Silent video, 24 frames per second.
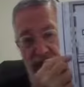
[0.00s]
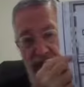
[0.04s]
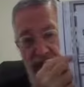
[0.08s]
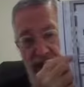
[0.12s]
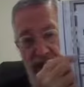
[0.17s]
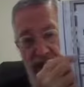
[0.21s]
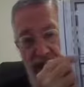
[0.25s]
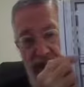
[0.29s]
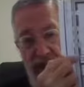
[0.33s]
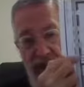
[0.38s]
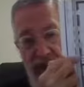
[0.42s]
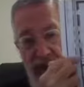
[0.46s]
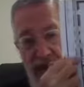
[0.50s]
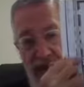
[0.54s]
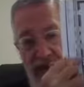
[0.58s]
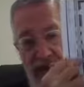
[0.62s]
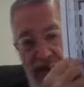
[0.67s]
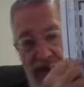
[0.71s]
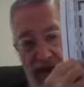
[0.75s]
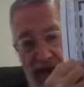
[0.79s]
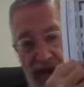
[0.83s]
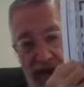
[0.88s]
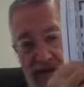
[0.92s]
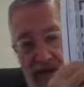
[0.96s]
and you
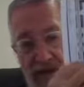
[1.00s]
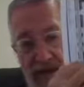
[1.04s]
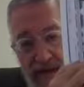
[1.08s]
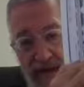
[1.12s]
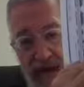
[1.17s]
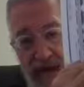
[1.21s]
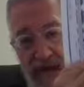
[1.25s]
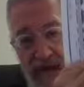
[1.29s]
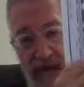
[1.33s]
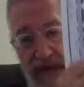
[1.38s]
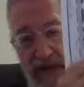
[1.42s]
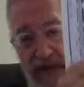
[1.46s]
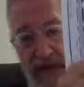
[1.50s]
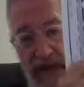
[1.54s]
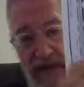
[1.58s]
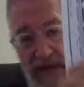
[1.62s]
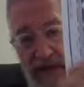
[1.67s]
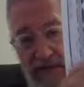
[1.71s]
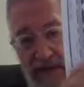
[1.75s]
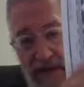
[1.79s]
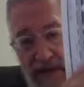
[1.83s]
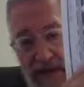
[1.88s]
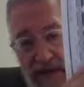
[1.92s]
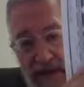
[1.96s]
came into this
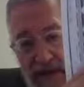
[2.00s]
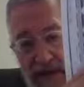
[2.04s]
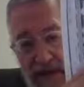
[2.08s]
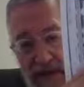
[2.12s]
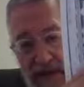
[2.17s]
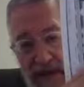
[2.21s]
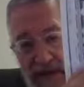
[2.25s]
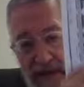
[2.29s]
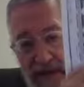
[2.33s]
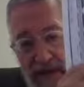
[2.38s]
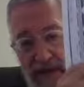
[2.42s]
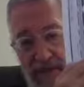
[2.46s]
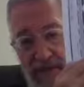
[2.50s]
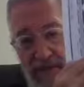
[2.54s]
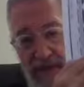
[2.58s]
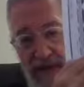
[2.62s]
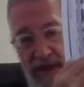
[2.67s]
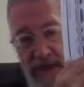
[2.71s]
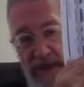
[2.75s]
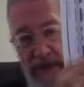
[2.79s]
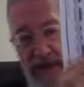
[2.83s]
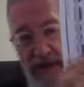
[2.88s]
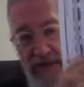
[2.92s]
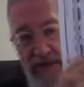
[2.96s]
area in the
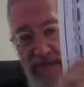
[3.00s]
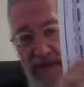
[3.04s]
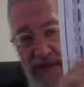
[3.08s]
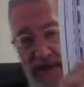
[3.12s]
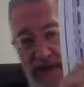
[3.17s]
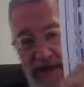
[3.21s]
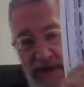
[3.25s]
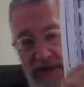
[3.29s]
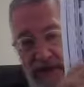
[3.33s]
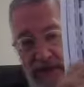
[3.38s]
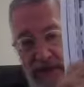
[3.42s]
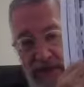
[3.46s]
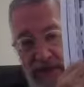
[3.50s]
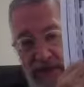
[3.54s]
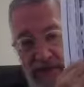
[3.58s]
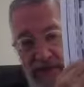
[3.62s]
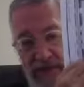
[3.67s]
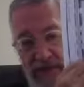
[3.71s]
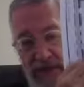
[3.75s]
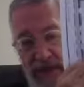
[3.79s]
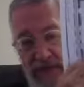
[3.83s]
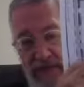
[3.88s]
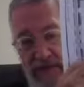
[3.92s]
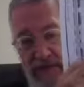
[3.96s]
Beis Hamikdash
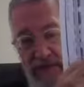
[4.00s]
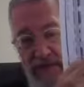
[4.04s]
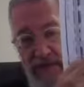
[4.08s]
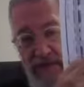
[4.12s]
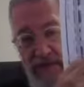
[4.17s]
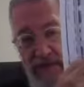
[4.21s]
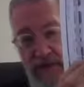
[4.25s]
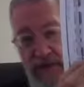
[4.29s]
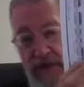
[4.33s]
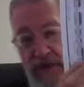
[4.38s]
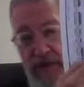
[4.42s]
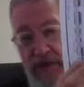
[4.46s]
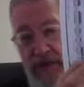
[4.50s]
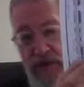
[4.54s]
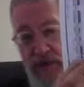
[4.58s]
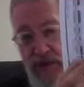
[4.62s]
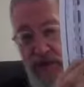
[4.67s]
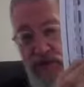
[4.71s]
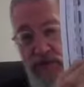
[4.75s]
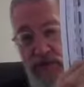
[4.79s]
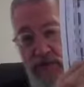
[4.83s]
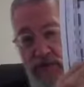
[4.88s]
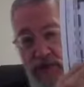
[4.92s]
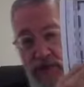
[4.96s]
itself,
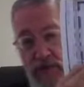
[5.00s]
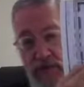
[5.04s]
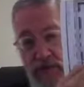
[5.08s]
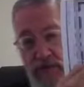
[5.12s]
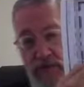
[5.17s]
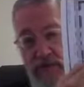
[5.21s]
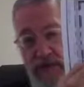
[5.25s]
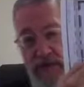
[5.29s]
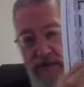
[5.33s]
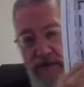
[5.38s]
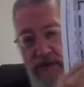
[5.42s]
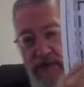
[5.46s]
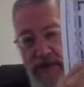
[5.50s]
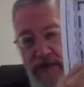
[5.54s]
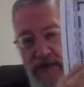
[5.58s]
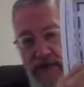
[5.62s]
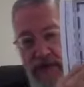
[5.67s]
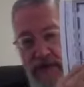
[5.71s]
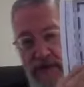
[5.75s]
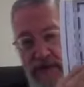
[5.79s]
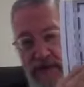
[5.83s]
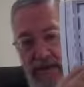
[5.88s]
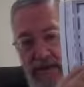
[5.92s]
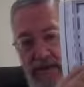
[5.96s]
assuming you were
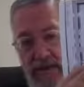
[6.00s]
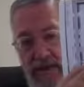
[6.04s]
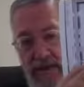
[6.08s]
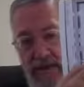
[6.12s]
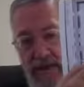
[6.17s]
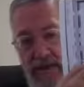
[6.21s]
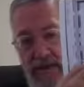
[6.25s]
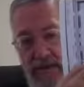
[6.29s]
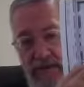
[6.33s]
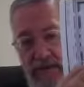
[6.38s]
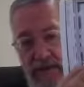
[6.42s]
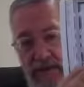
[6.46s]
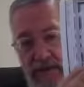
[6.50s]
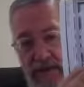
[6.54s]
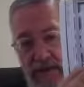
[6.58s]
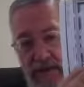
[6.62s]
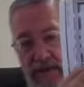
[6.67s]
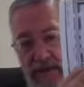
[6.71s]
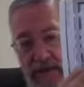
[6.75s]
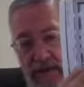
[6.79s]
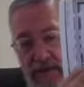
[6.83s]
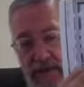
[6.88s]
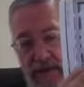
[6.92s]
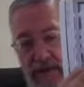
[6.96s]
permitted to do so,
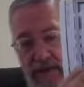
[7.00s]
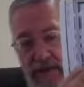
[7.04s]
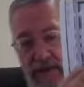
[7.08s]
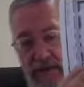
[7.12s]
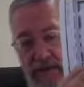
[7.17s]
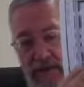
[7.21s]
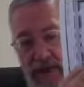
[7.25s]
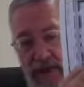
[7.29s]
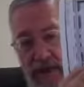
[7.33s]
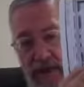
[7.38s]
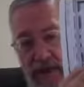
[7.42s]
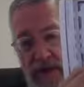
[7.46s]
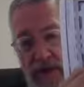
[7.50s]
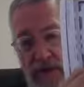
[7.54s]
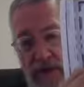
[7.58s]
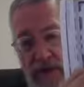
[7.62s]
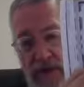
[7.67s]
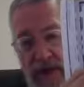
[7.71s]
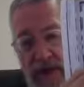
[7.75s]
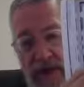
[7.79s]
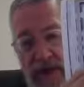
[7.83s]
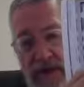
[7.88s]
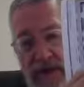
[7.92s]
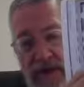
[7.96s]
you
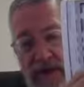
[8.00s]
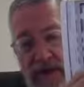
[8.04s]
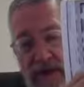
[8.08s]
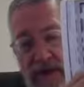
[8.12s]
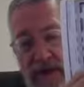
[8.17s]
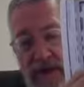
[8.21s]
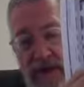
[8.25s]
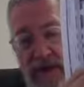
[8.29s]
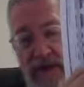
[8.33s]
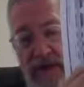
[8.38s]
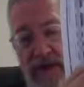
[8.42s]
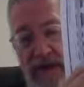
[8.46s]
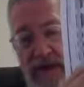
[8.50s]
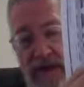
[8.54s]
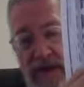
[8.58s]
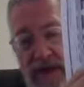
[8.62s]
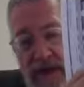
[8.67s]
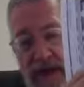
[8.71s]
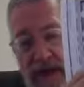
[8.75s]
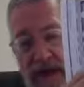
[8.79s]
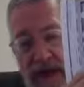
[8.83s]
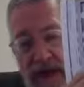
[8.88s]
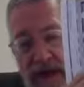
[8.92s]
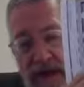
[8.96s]
are now 13
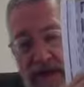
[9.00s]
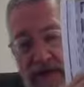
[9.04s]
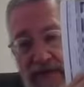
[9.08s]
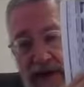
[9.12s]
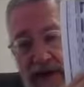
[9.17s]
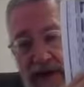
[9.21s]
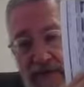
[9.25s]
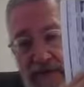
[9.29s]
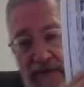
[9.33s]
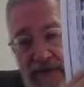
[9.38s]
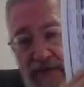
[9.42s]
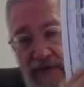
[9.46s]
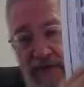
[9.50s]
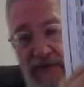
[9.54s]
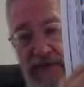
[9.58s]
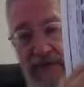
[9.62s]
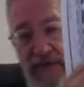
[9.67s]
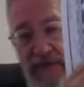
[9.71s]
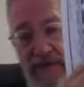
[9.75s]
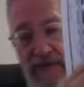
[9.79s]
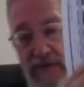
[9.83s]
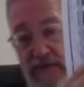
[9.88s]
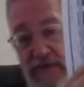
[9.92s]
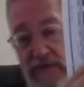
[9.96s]
and a half
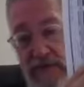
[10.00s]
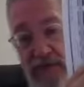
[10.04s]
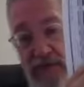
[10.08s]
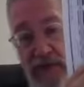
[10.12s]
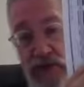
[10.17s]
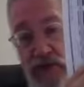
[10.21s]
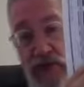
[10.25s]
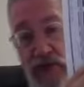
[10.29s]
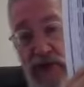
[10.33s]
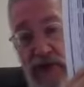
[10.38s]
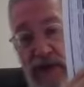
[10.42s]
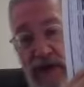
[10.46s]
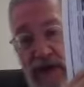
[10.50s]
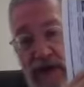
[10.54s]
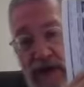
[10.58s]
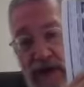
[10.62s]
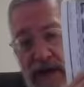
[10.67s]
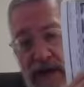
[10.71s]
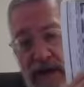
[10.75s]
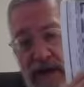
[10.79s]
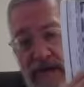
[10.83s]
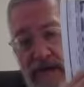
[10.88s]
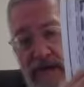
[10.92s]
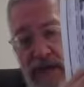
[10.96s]
amos,
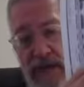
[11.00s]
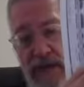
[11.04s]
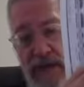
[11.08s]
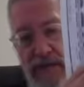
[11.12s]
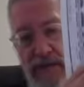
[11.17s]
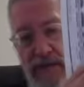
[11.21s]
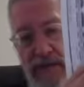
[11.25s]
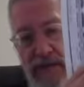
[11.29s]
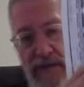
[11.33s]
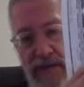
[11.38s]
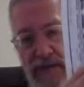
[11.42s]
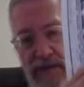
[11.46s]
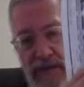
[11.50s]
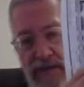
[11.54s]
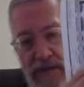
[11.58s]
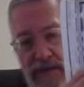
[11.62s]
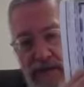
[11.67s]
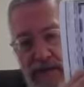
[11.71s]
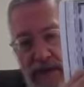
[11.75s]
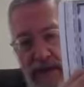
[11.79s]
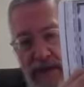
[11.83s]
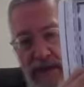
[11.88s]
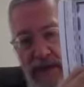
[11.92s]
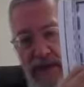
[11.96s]
29 feet or
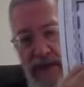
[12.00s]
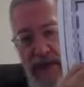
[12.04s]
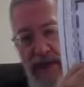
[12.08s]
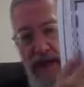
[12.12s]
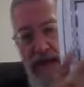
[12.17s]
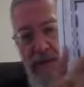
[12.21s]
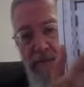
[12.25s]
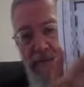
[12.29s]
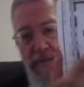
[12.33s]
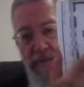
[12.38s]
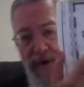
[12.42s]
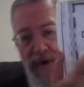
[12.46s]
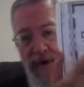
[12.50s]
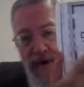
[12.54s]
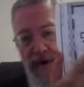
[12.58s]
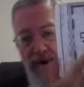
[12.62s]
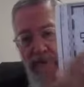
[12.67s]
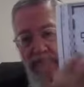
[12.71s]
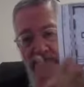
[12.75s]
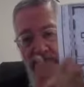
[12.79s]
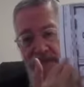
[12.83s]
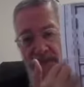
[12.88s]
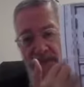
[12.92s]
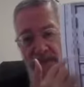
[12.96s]
so,
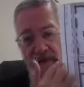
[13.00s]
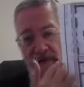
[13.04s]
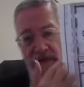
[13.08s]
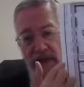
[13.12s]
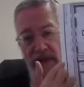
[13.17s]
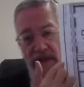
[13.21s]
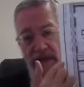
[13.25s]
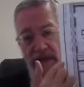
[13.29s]
above